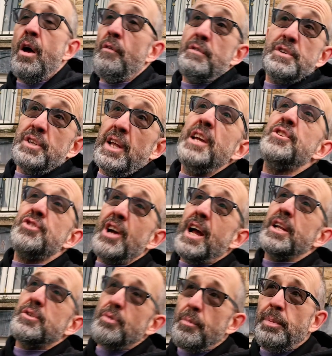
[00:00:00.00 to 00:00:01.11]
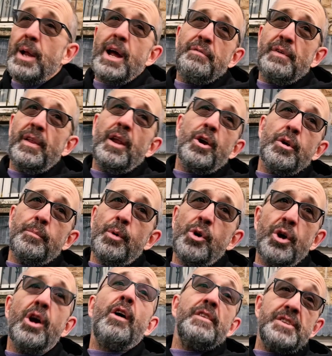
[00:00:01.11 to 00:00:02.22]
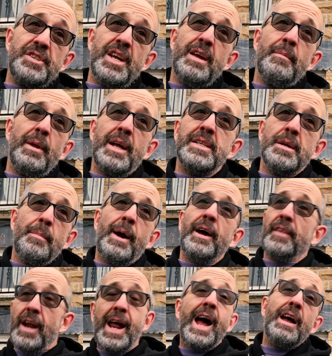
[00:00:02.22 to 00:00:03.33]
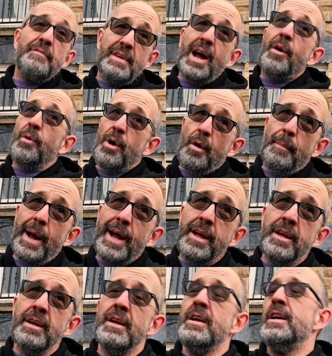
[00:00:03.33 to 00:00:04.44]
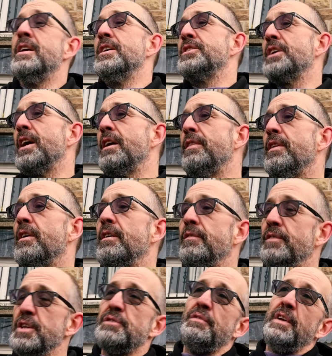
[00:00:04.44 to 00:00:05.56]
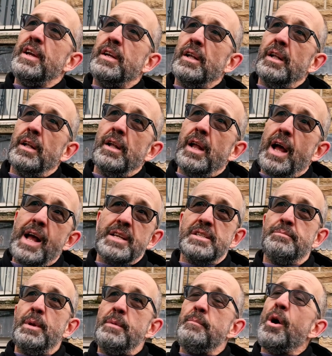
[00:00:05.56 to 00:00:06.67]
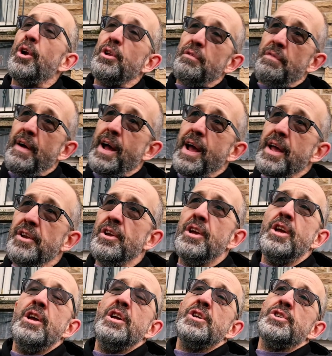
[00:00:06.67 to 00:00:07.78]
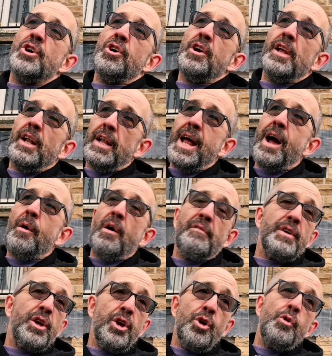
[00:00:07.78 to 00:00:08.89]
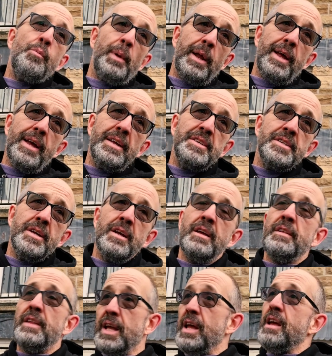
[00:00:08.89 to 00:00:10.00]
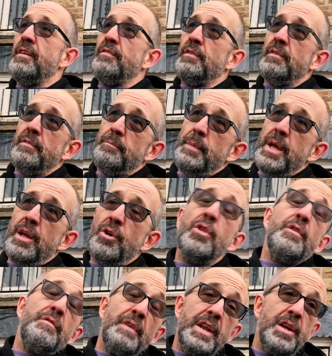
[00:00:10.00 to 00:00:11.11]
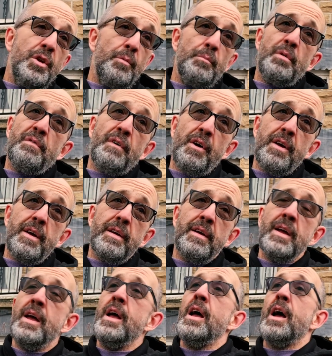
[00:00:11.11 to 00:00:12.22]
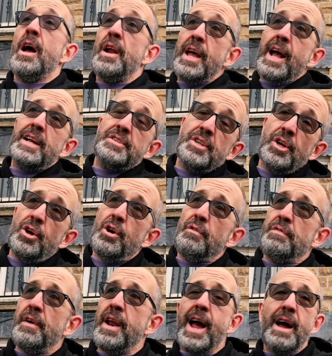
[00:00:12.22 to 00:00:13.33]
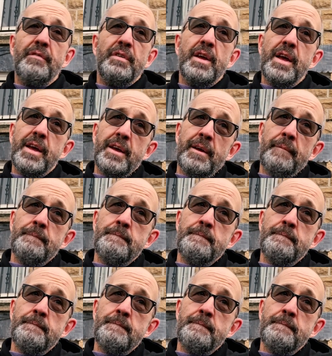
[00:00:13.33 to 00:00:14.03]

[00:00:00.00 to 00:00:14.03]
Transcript: Obviously he tried to apply for the logbook, got the same letter back that I've now got back, saying that this vehicle has been modified, so it'll now have a Q plate. They gave me another V I N number for it, and it has to go for an I V A.